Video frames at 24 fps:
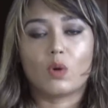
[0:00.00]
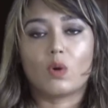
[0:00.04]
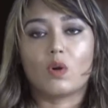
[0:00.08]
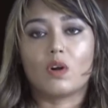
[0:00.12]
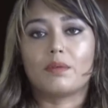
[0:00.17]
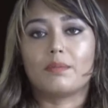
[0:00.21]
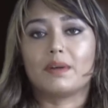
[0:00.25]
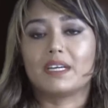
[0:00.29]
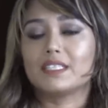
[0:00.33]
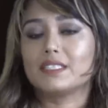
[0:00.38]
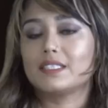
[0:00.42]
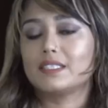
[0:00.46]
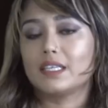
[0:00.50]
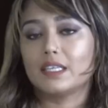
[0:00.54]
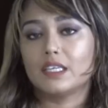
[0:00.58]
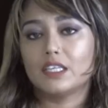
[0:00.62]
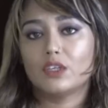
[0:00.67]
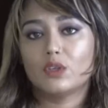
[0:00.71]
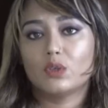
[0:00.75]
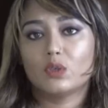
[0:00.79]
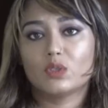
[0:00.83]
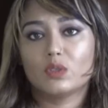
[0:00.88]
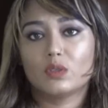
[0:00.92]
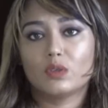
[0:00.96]
or
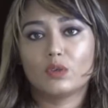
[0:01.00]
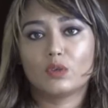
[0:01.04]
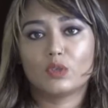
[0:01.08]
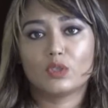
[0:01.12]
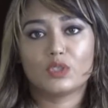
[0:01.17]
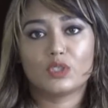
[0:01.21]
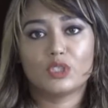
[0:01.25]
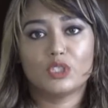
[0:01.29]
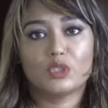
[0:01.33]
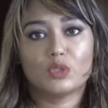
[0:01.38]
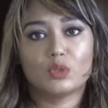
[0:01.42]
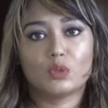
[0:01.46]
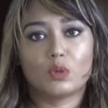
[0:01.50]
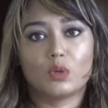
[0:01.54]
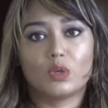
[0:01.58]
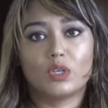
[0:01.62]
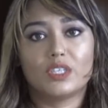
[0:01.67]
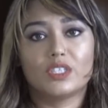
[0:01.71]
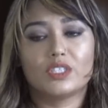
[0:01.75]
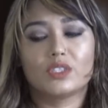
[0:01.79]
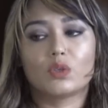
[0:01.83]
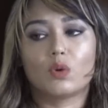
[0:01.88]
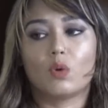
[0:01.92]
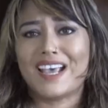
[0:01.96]
Pakistani grocery
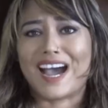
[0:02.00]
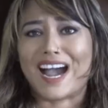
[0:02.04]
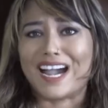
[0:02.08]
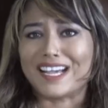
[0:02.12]
stores.